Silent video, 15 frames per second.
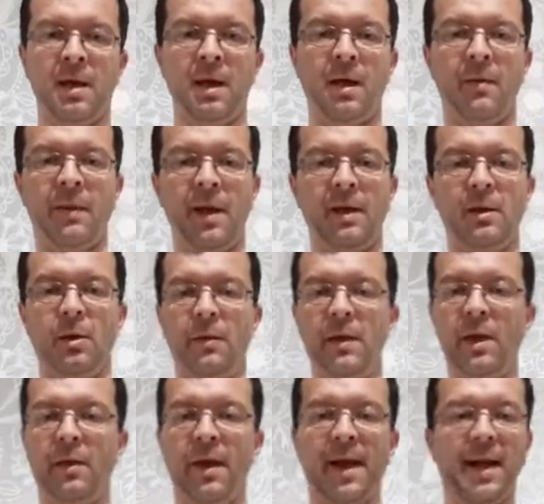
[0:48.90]
And then on the
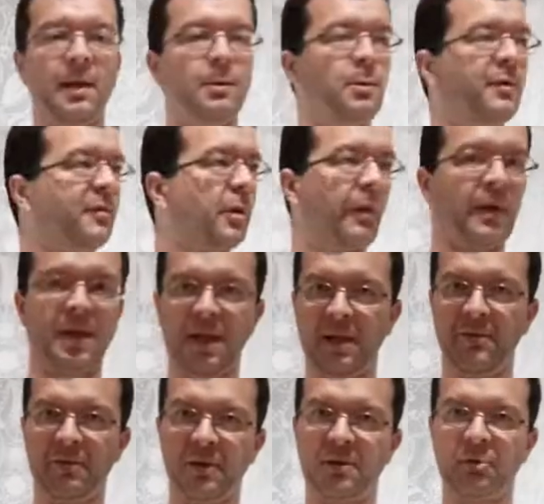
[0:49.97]
other hand, we've got the king
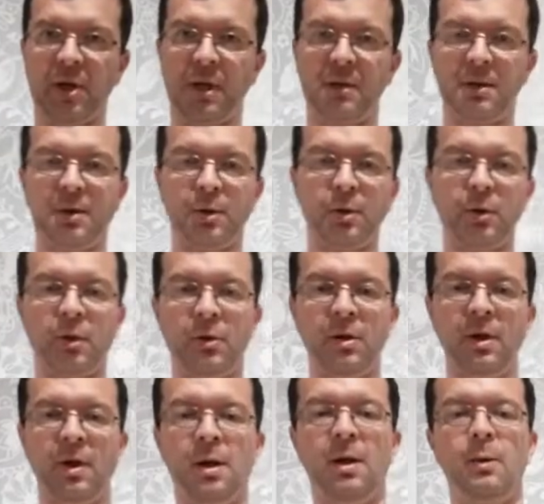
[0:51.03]
of Israel, Saul,
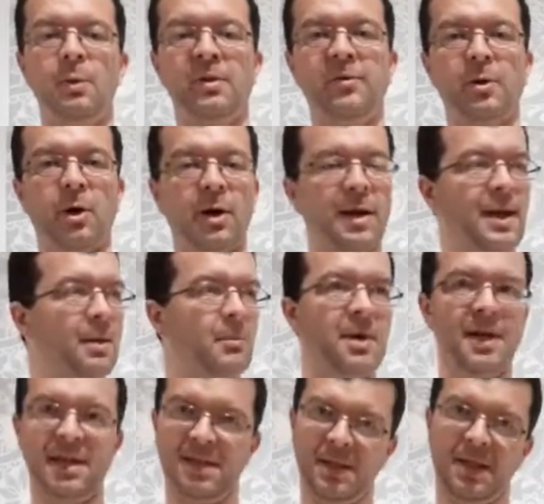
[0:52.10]
we've got him
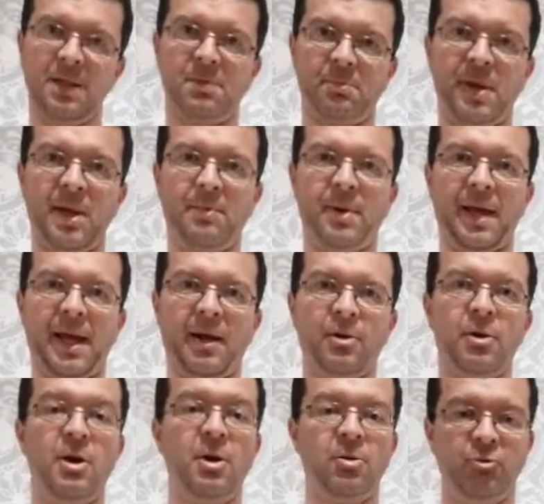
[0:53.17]
leading his people
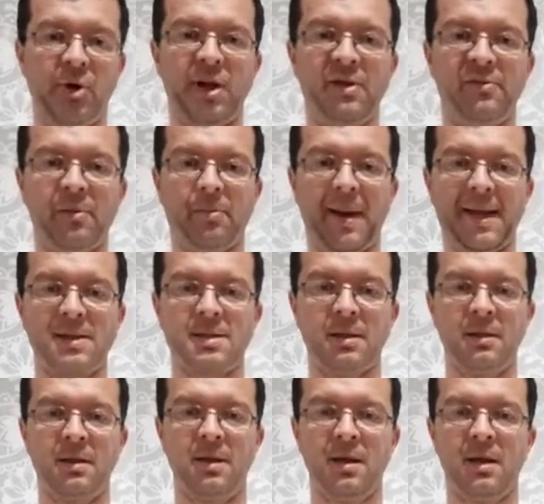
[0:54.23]
out ready for
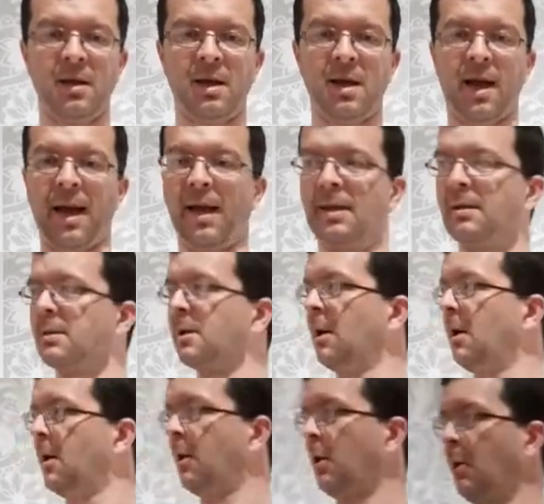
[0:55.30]
battle. And
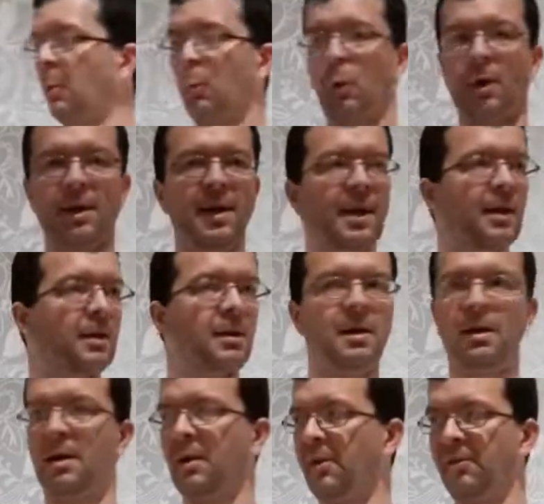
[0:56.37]
on one hill
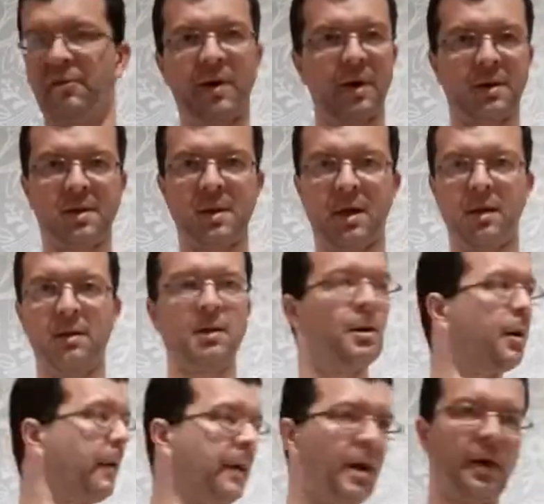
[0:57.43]
are the Philistines and
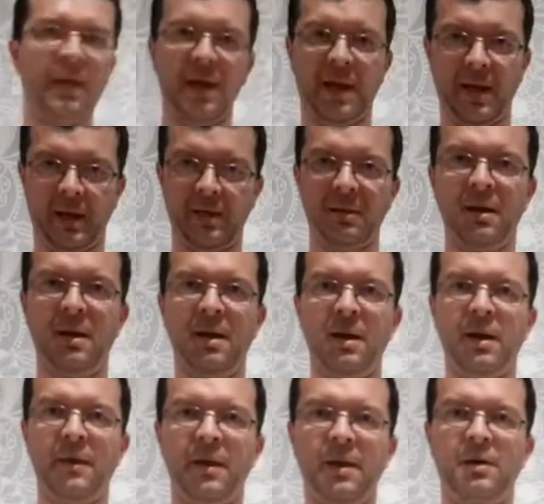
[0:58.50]
on the other hill
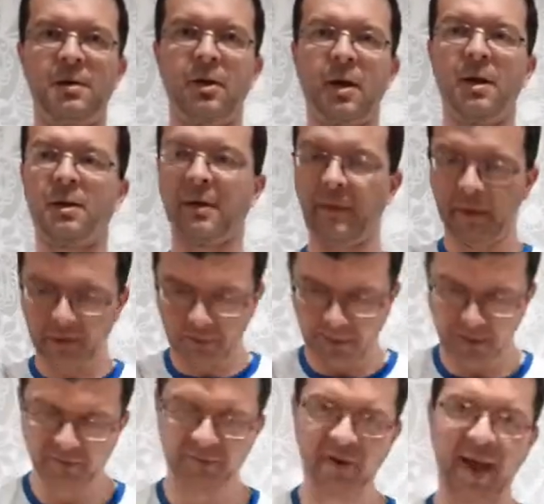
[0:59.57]
are the Israelites and there's a
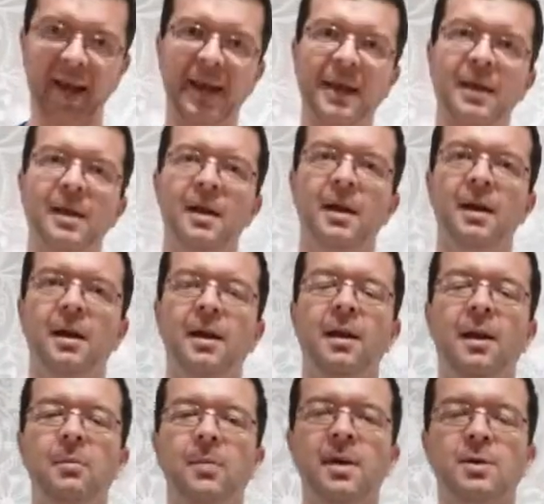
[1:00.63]
big valley in
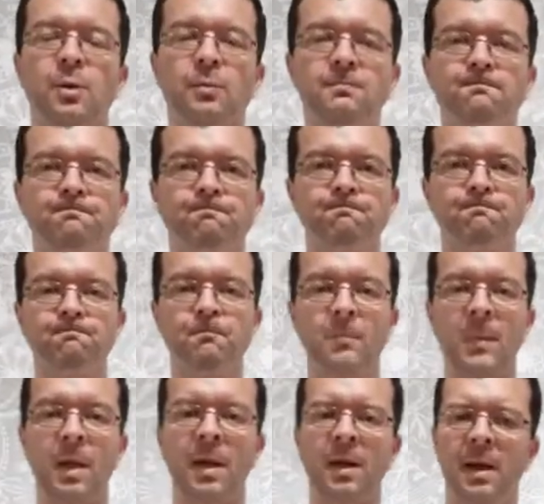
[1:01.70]
the middle.
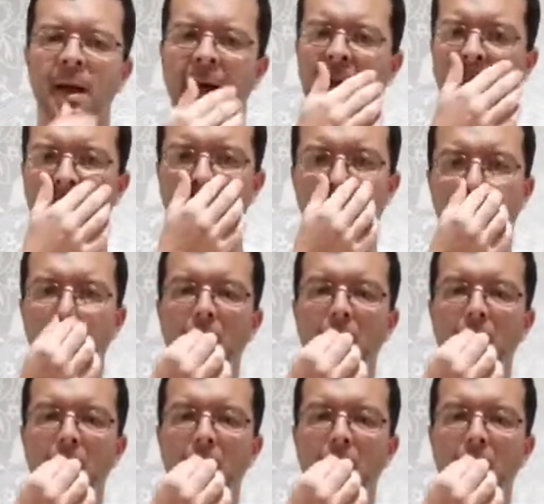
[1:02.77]
And